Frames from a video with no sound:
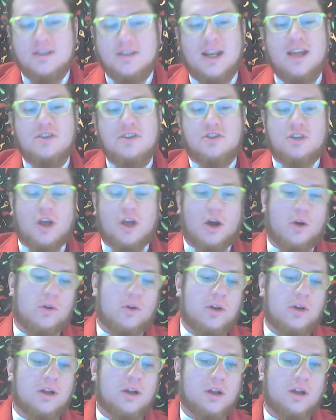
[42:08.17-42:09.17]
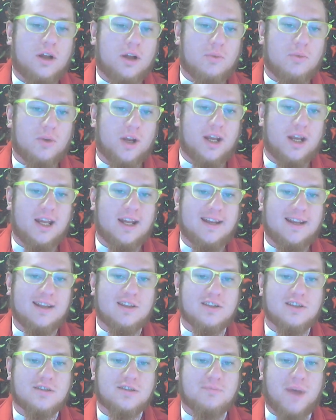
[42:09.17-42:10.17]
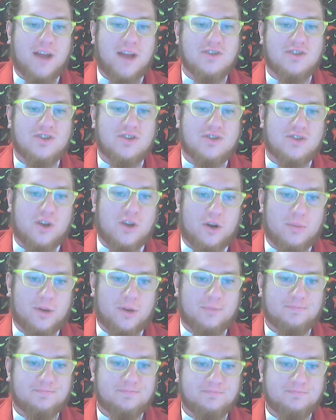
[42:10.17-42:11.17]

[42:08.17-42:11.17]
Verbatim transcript: today's show, we're gonna get into the spicy sermon,